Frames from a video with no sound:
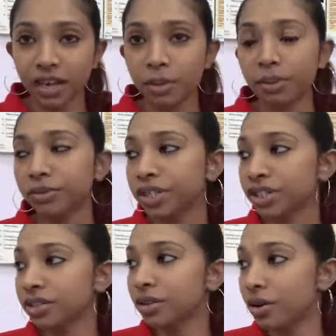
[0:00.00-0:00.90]

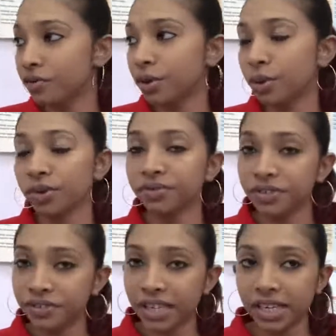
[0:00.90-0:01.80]
commemoration of our
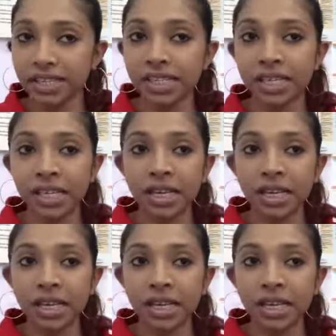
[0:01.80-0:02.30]
50th